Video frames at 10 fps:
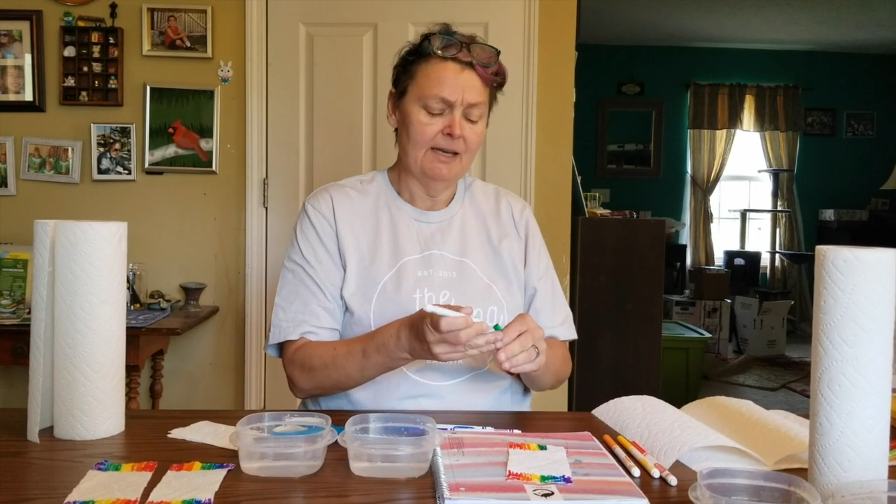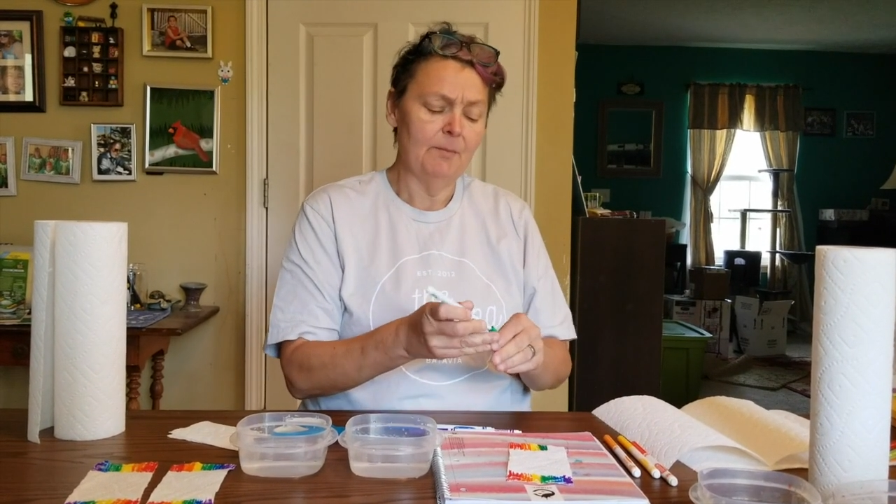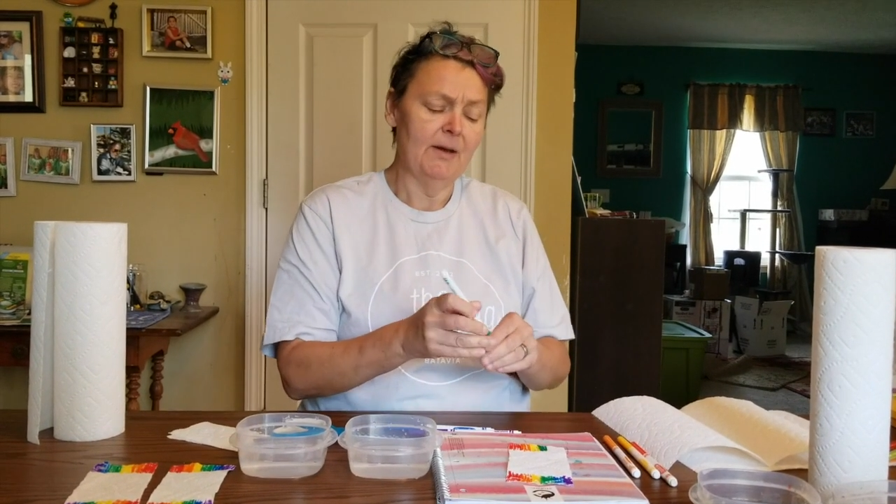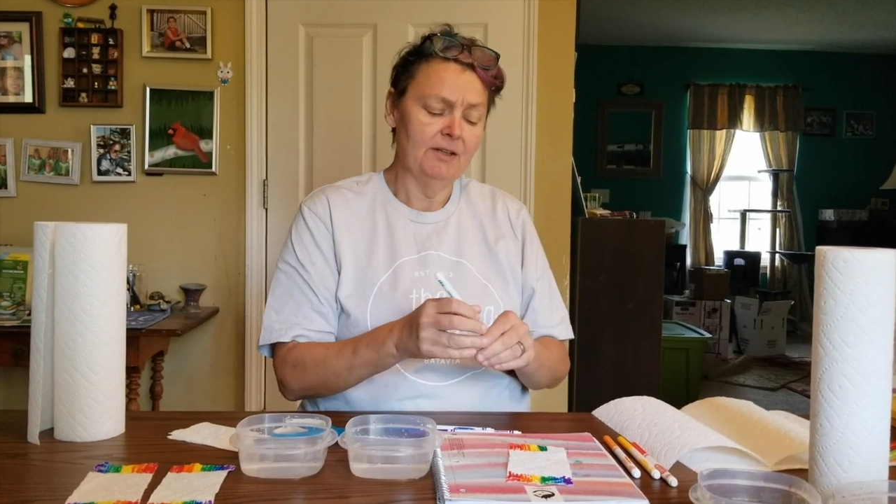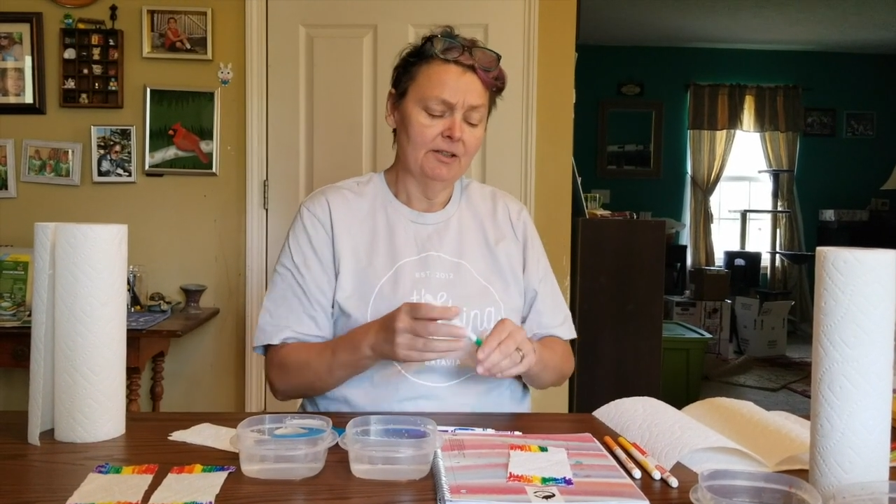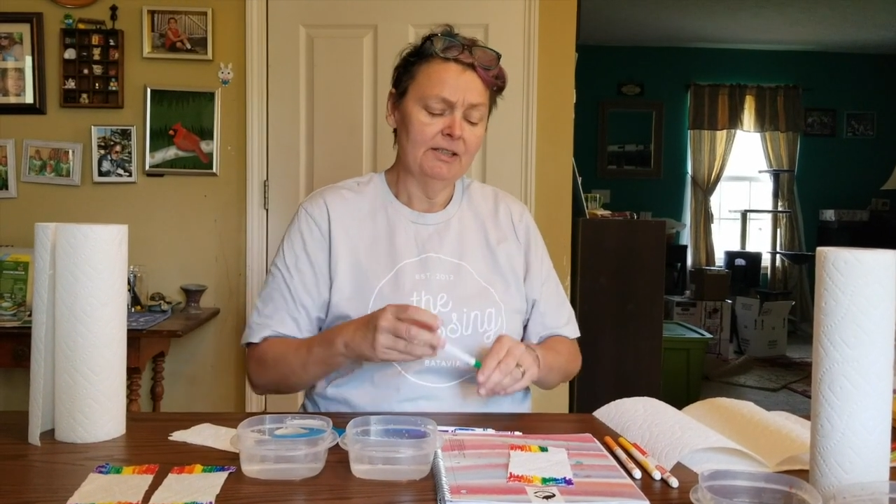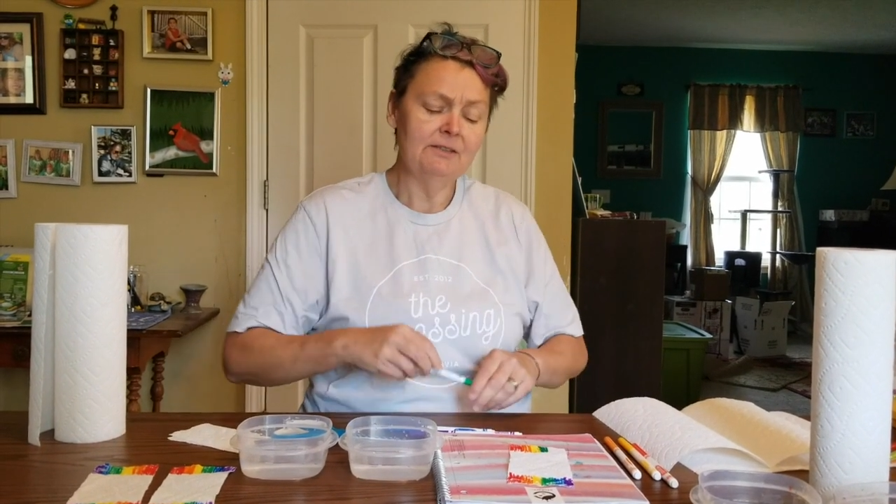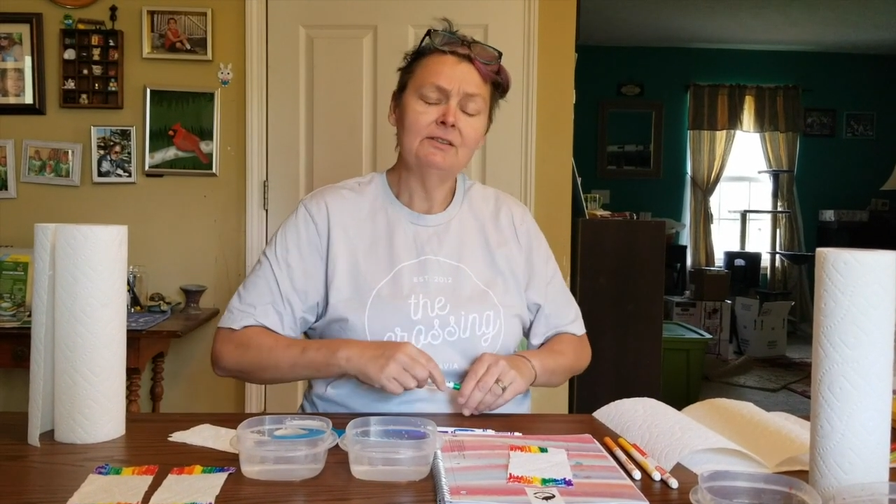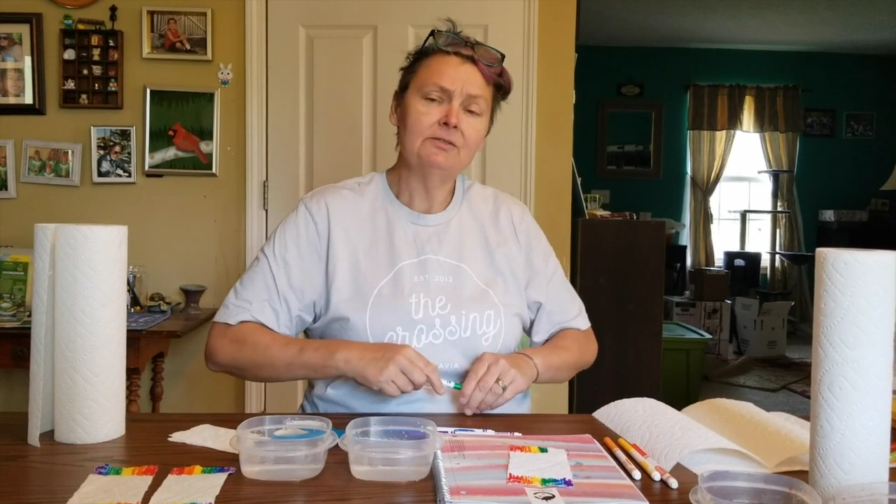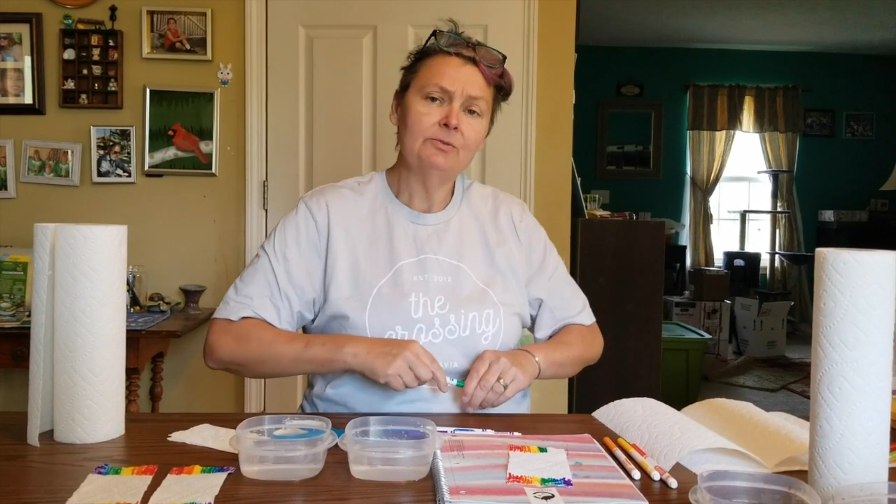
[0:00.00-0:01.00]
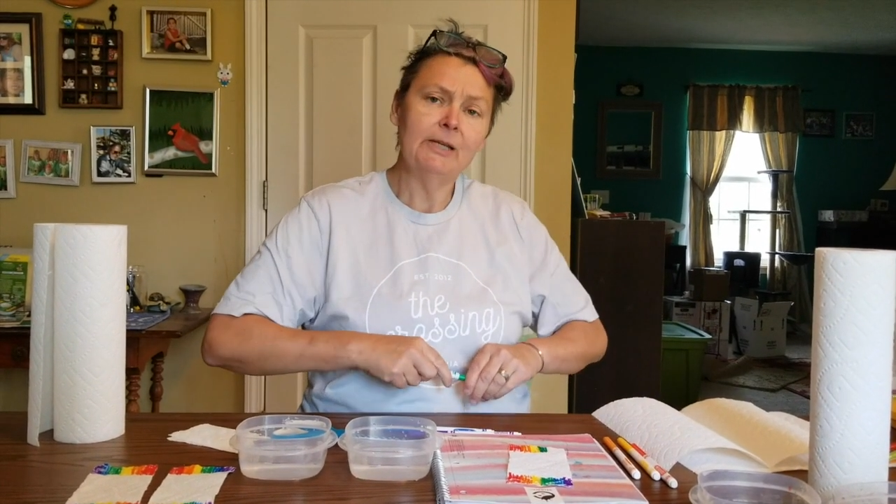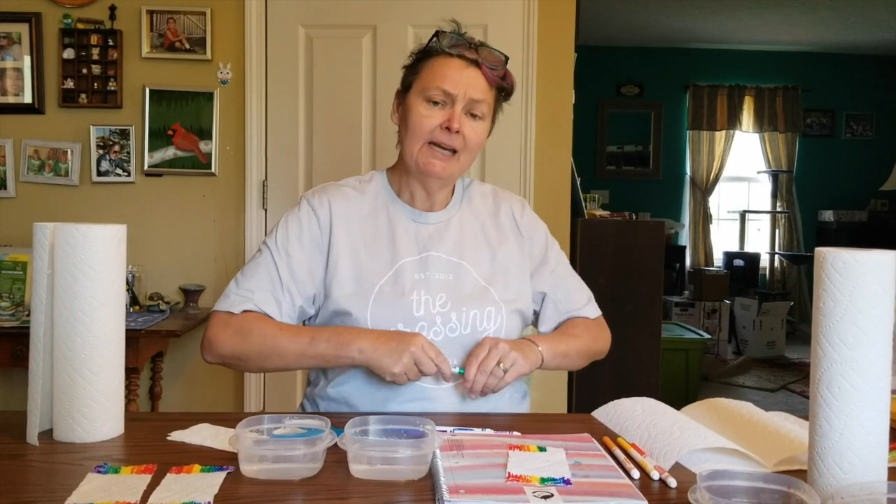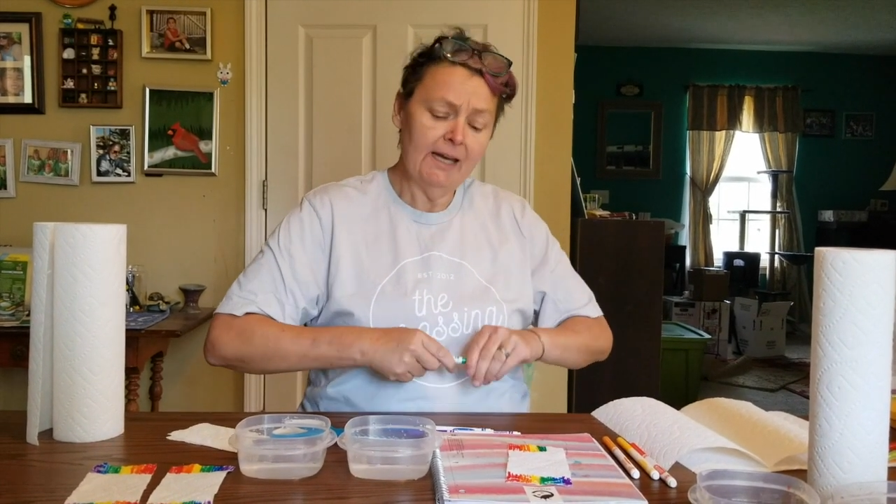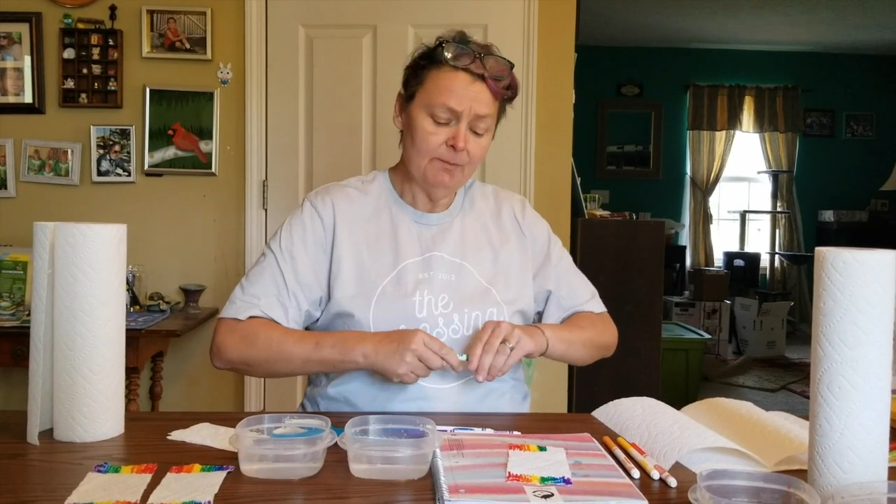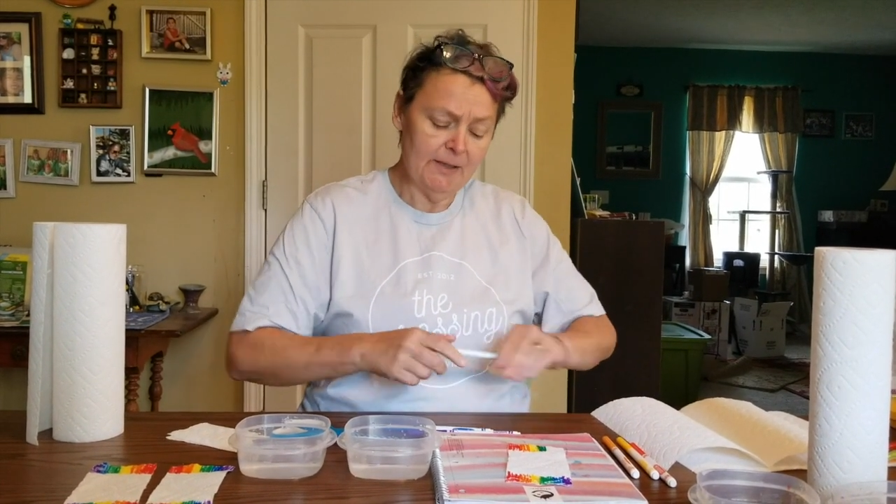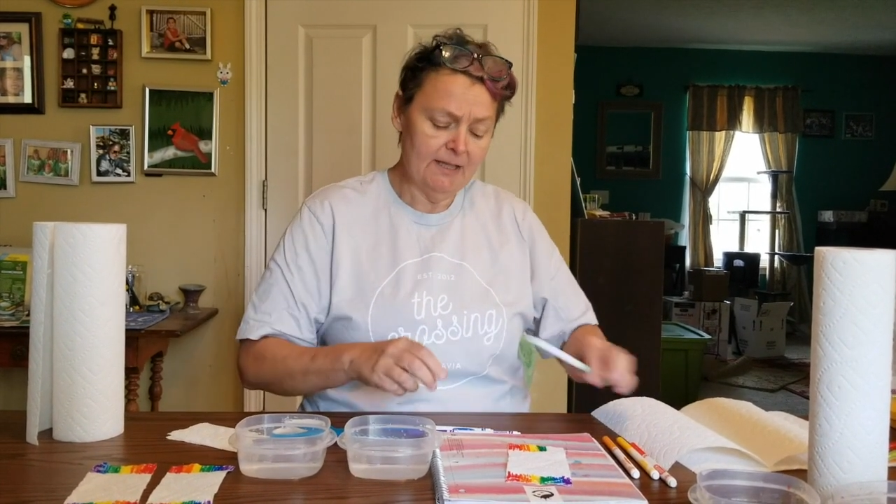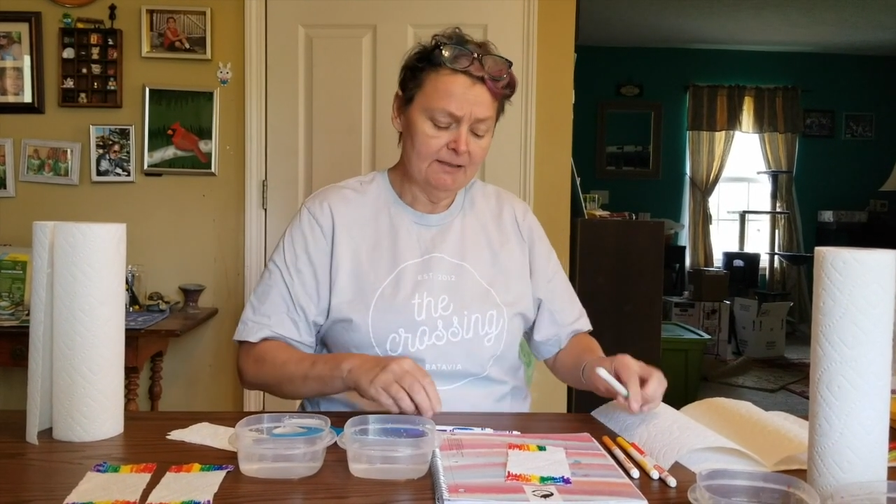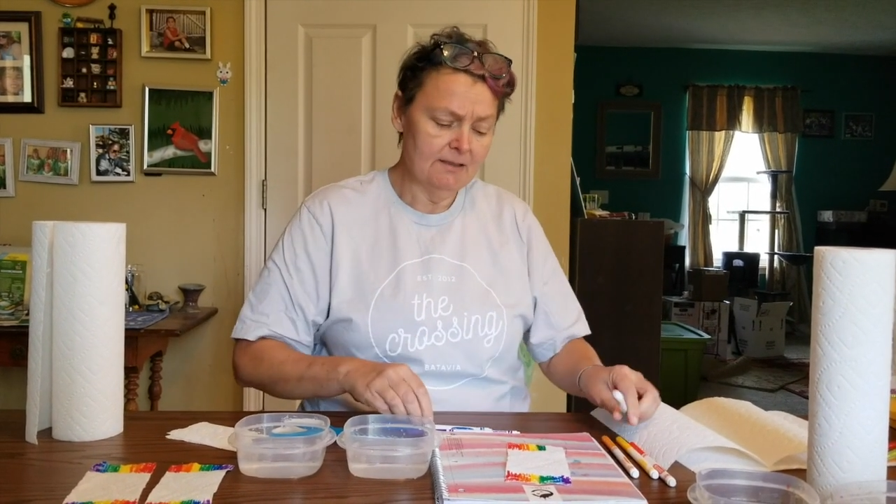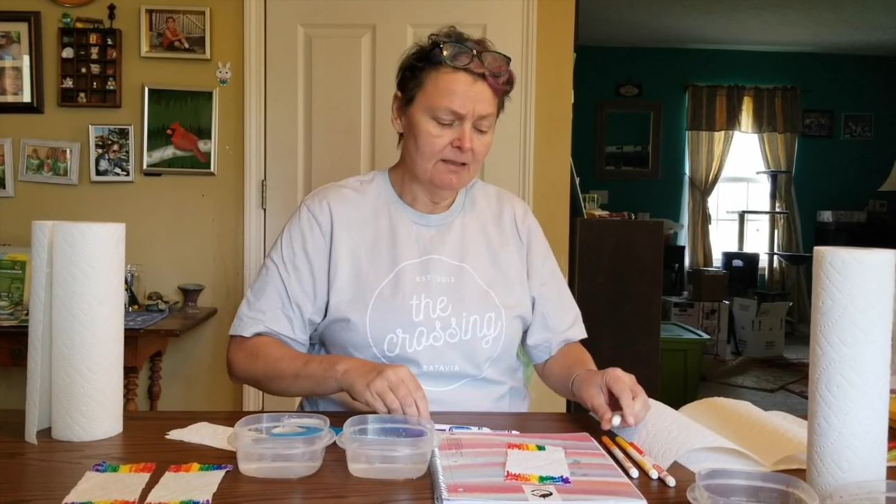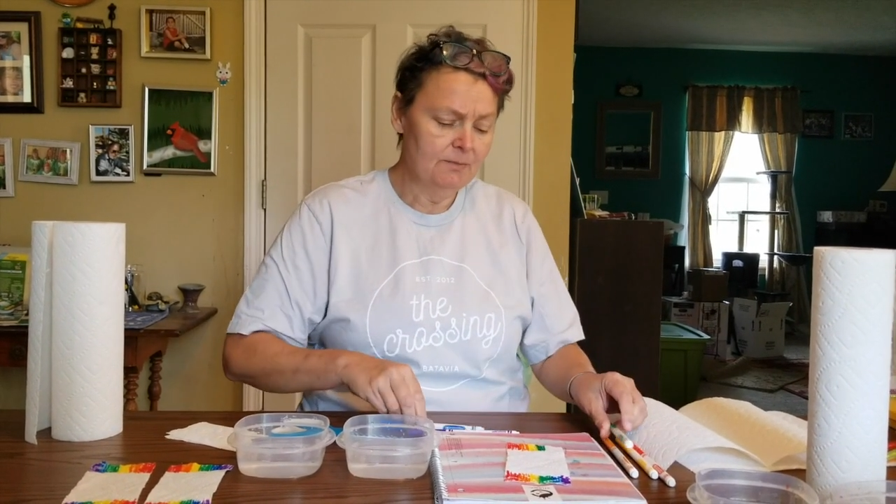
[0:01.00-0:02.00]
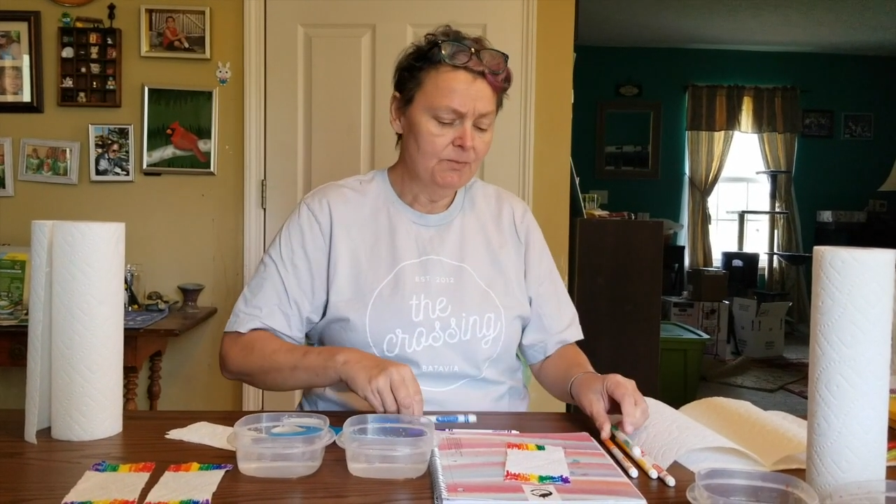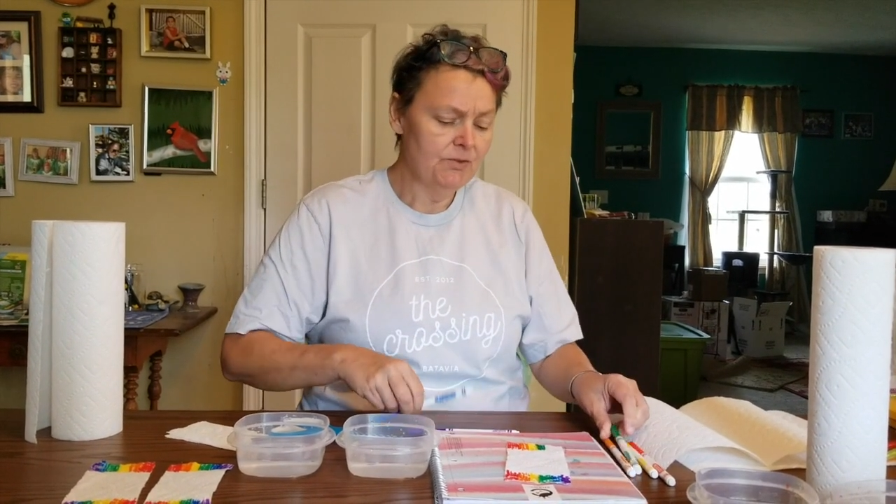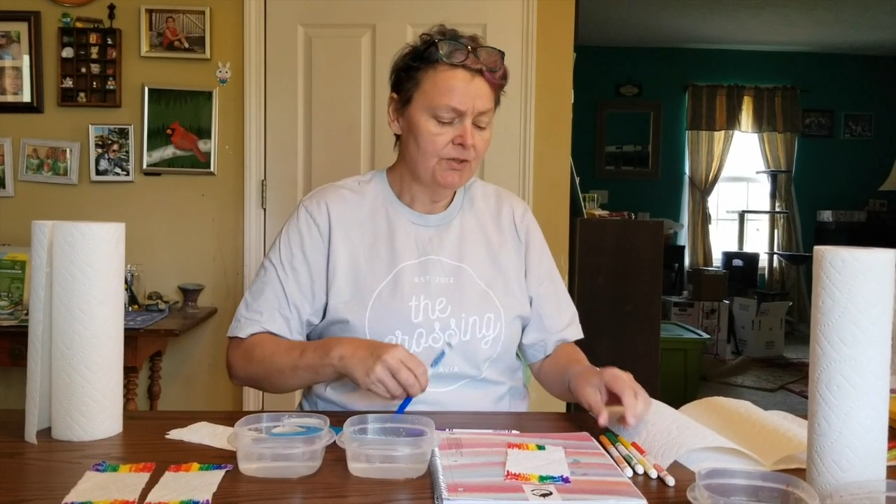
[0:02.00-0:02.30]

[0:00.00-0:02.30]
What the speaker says: get better even if we had bad times.